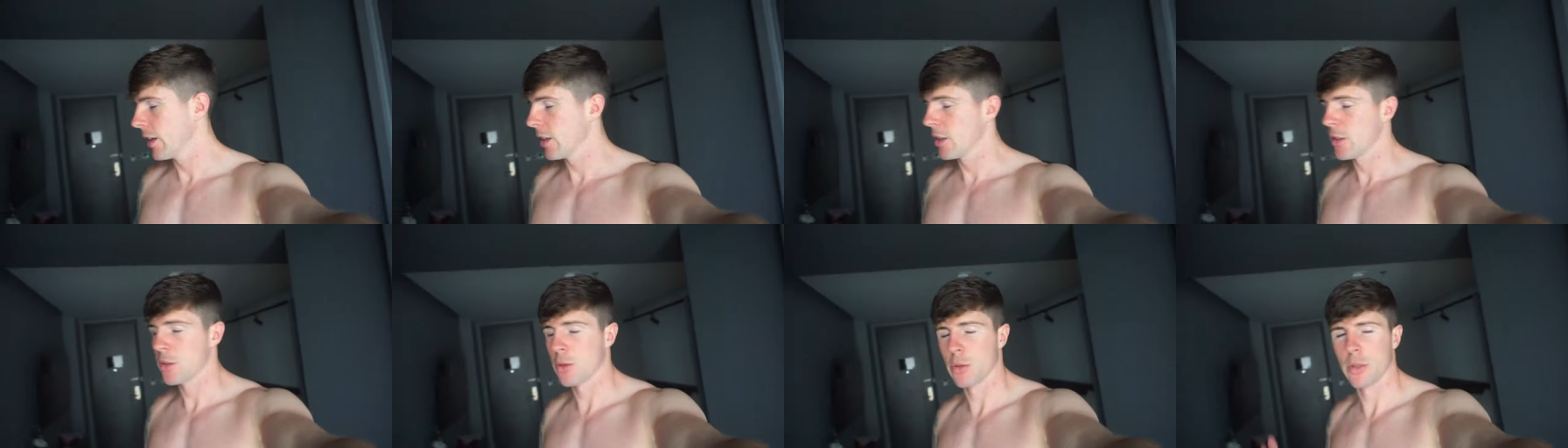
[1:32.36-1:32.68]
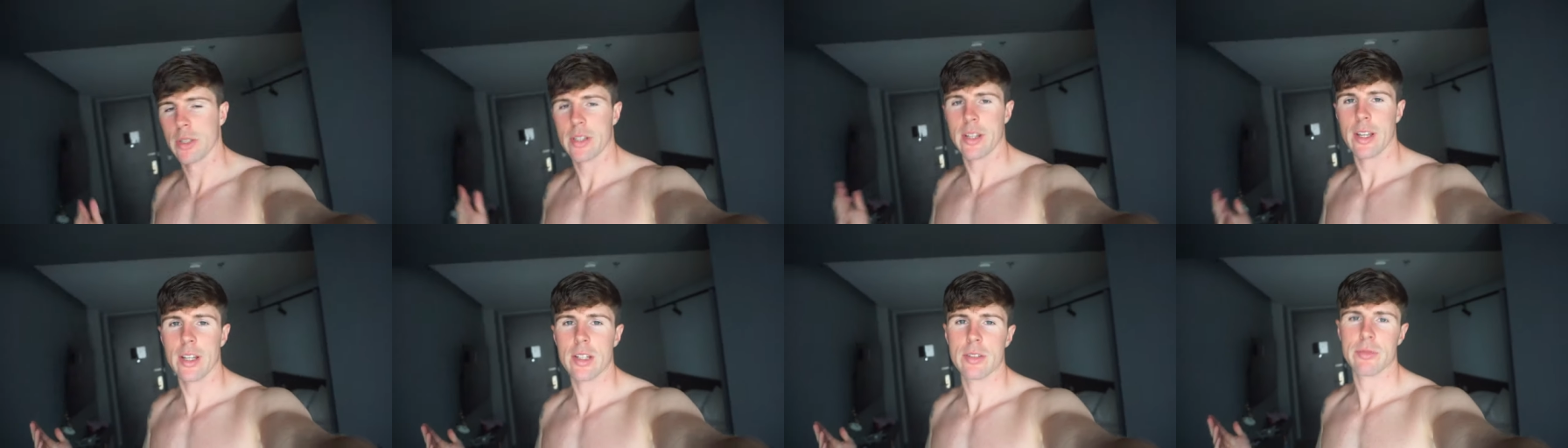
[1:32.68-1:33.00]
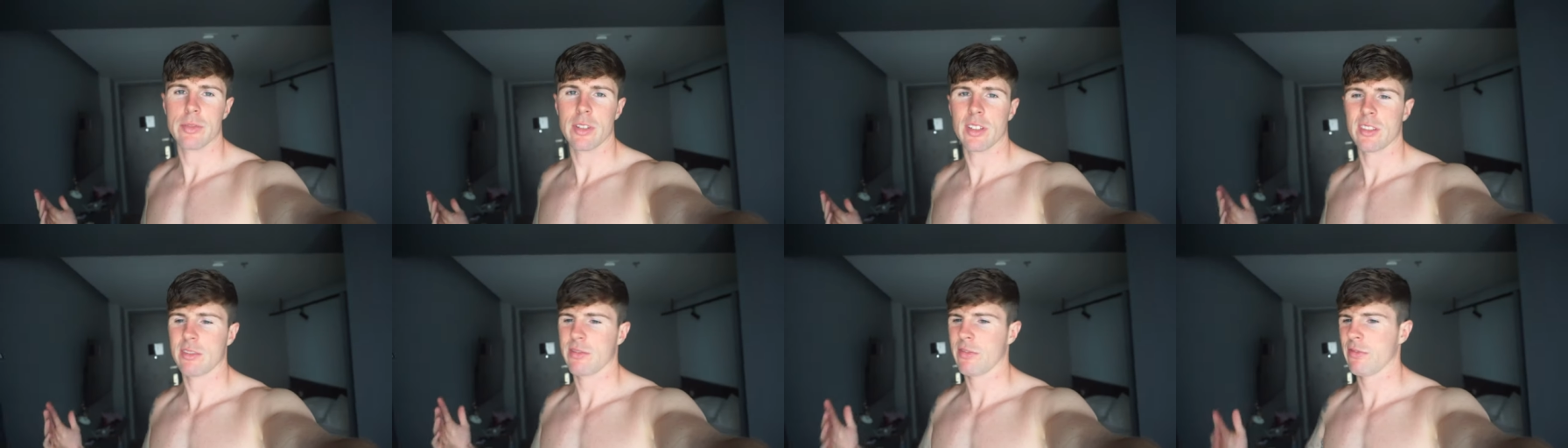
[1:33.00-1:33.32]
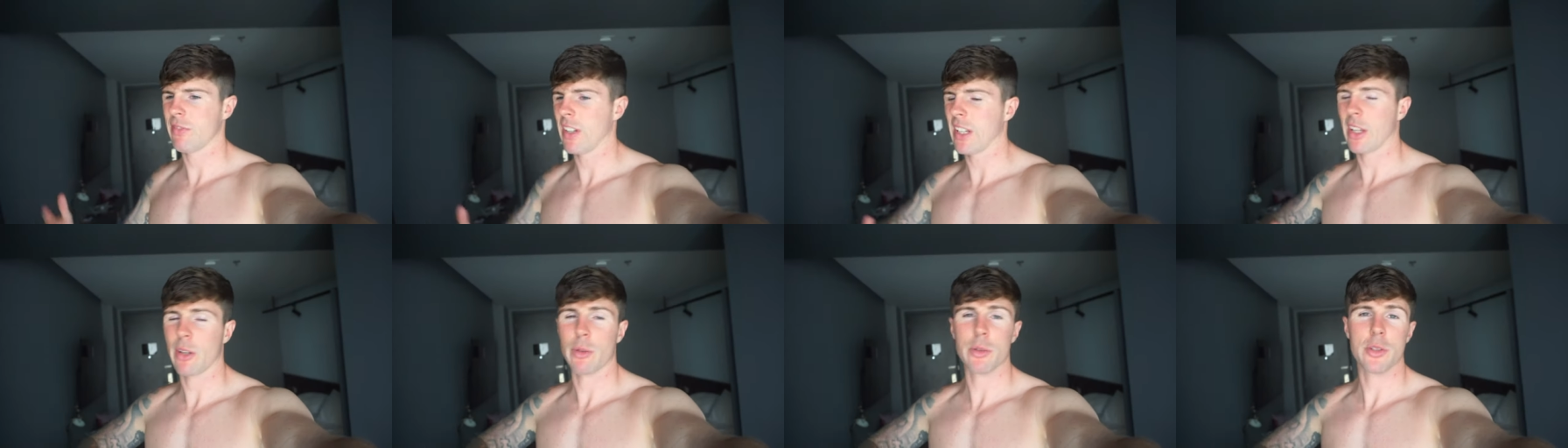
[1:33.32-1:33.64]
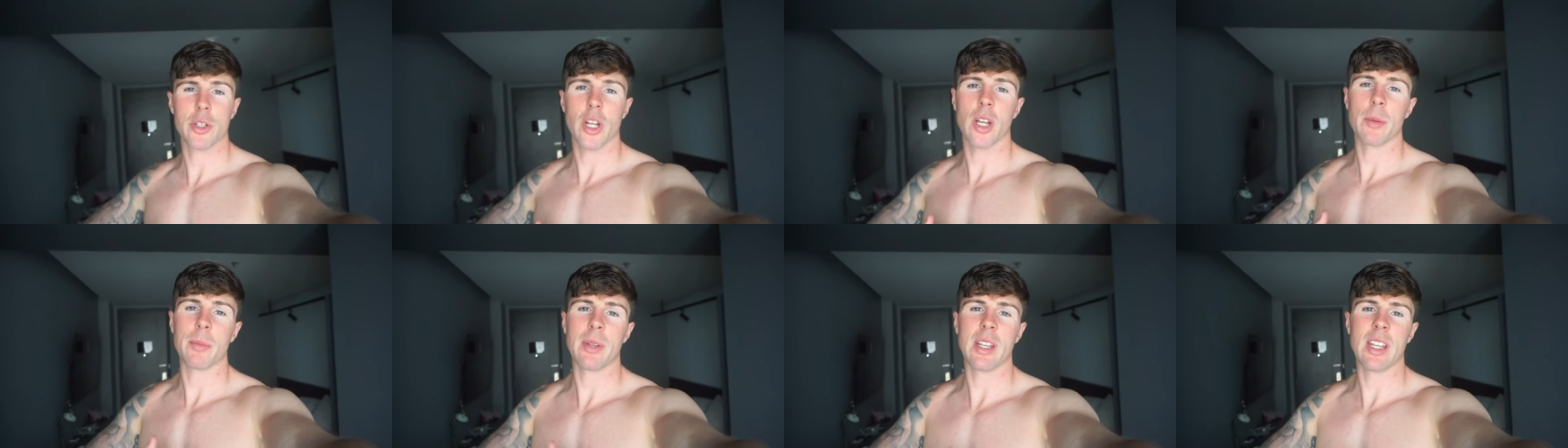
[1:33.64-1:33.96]
So today's video is
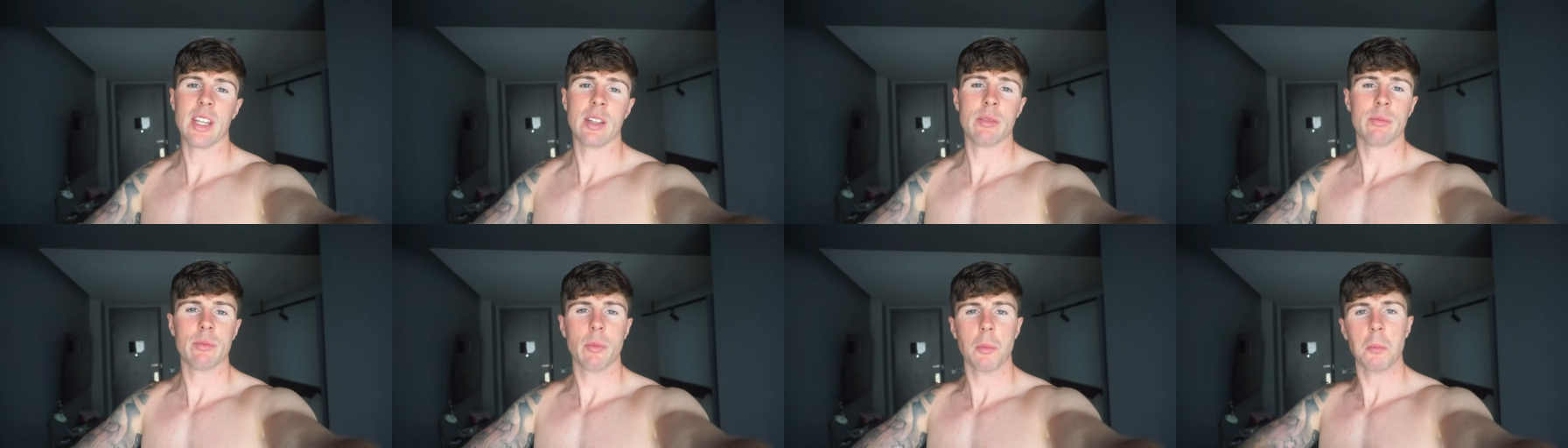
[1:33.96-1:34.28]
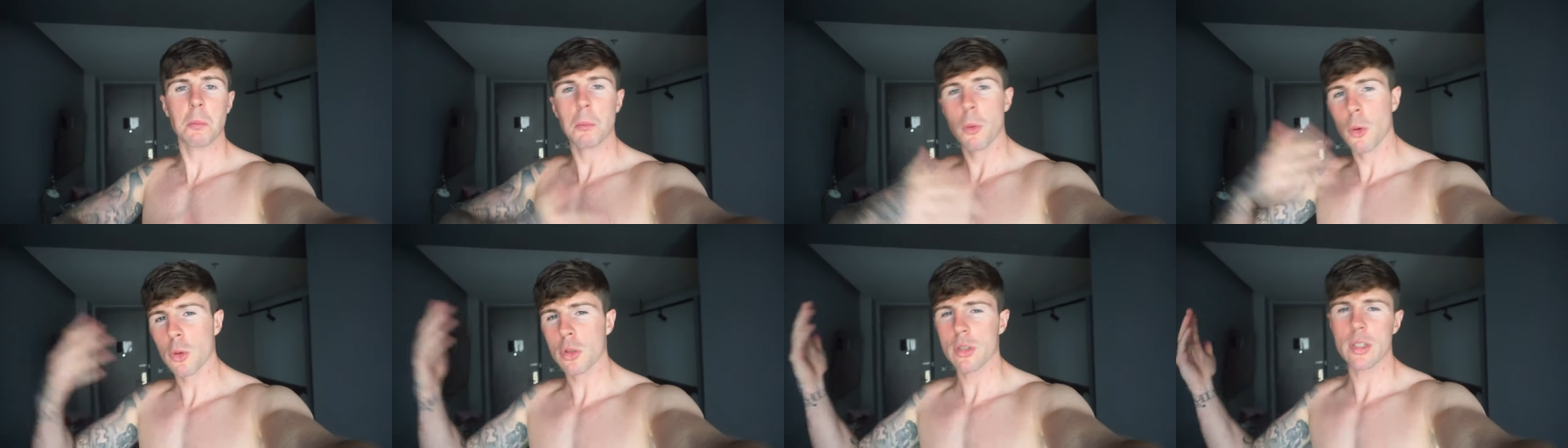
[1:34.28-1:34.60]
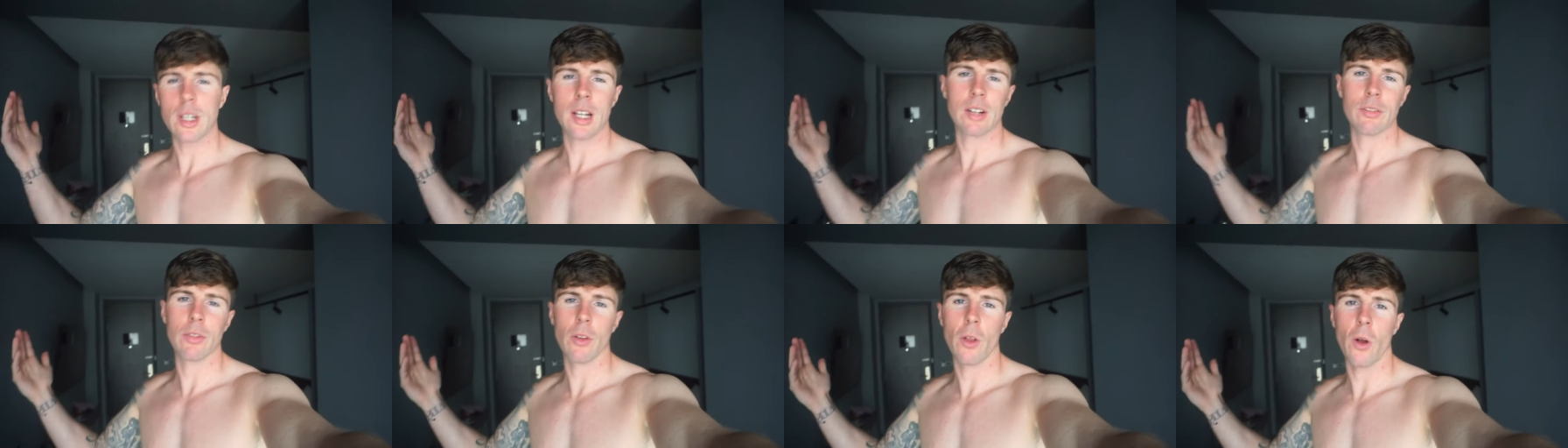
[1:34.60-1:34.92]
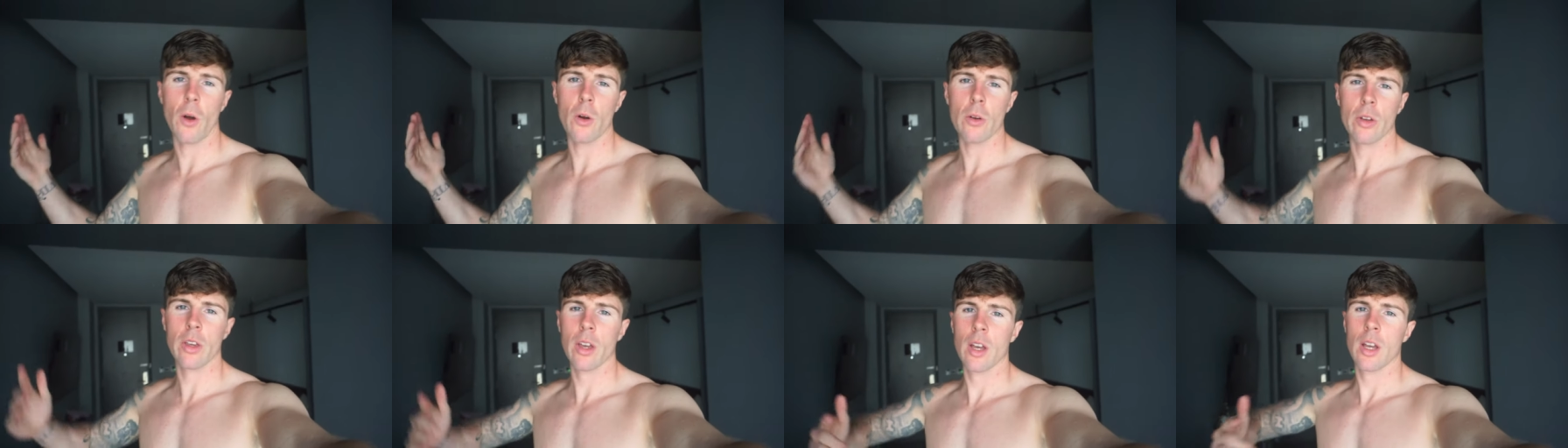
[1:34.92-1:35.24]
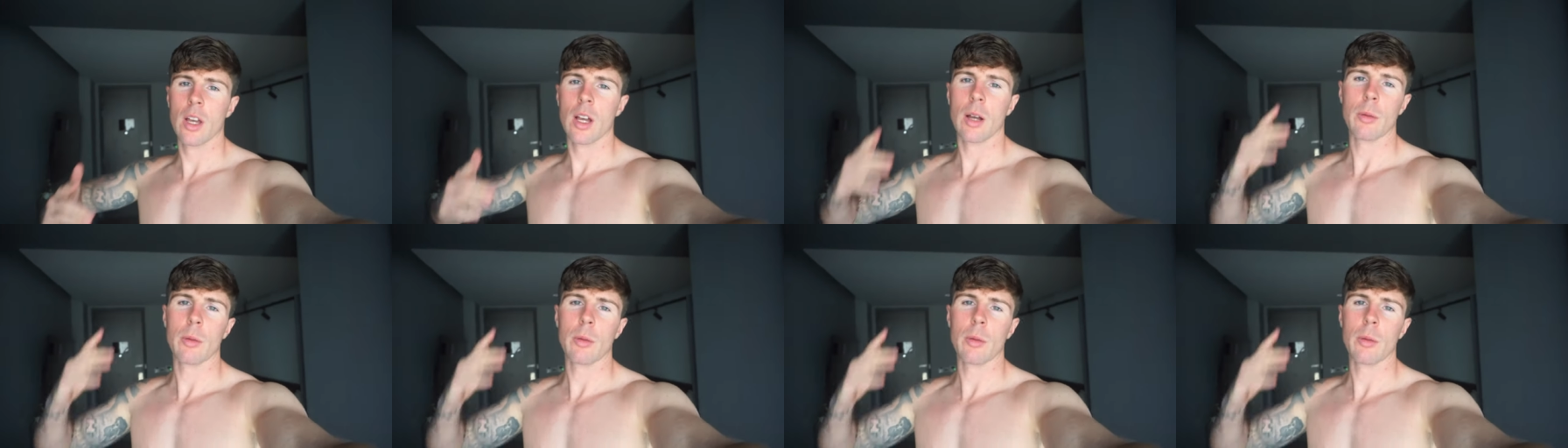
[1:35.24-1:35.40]
going to be mostly a vlog.